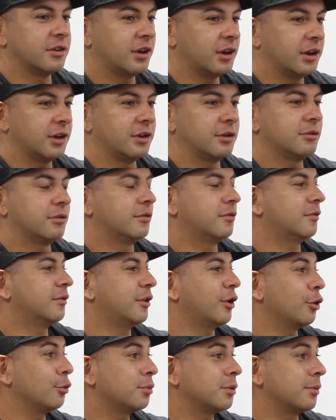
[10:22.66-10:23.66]
hey, you
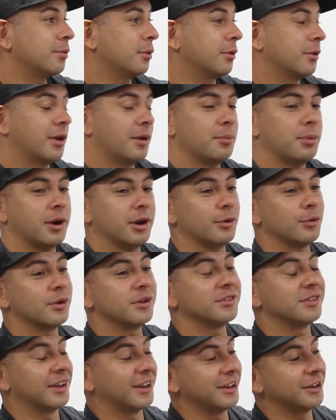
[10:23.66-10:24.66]
tell people that bike
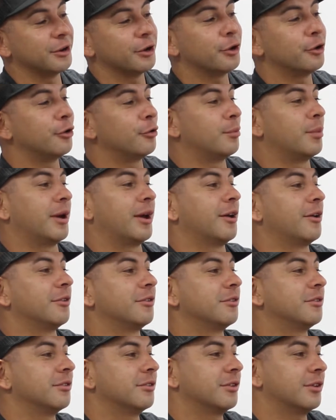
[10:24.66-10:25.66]
weighs 800
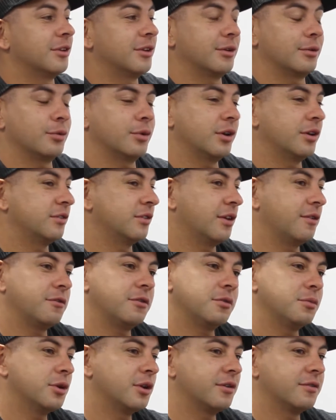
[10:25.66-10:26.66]
pounds, and it weighs
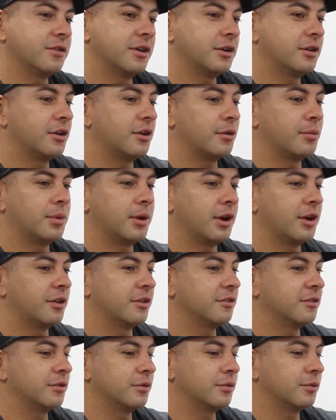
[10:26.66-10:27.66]
every bit of 800
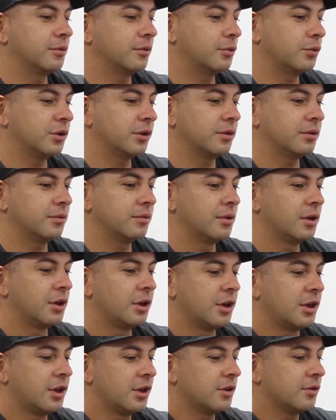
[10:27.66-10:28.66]
pounds, and we
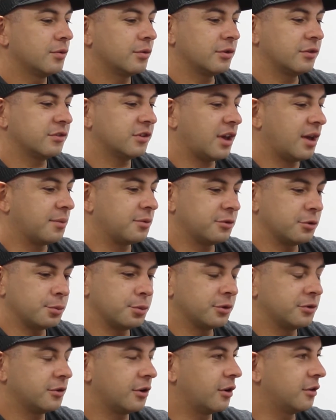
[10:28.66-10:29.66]
slap
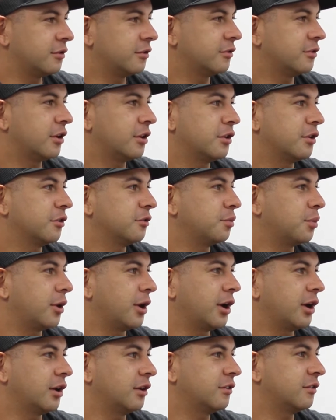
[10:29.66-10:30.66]
superchargers on those
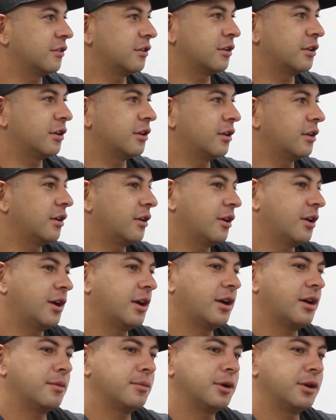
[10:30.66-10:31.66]
bikes, and
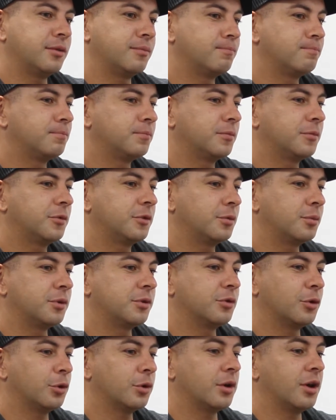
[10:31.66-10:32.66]
I mean, to be
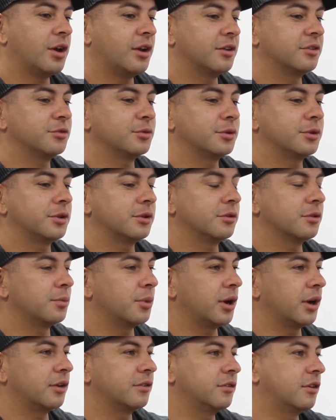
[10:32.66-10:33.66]
totally honest with you, the
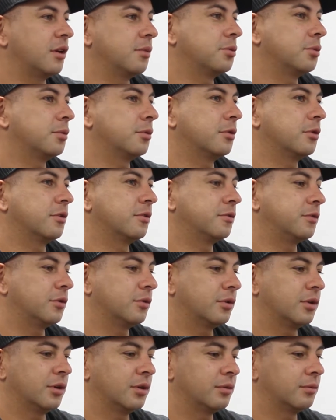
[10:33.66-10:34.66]
bike's capable of
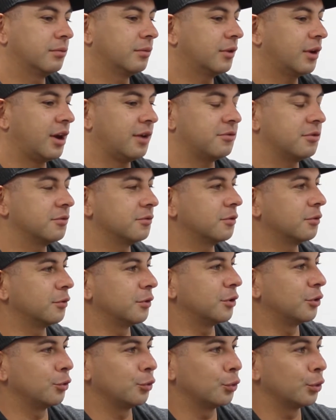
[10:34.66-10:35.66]
doing half of what
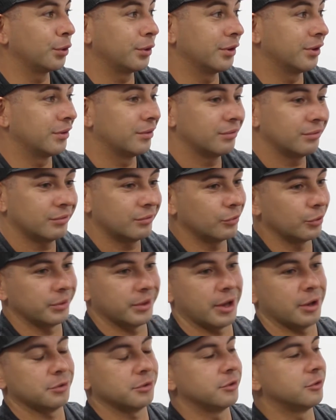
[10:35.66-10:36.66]
we do with it
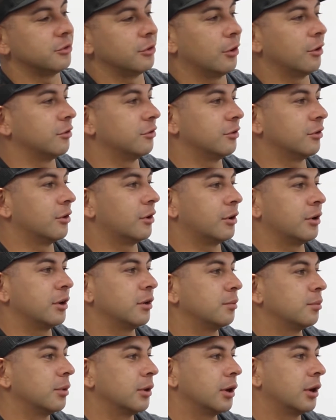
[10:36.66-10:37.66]
without the charger on
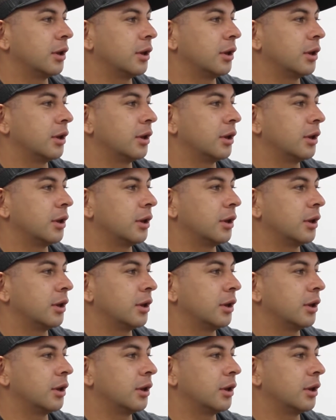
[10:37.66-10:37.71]
it, but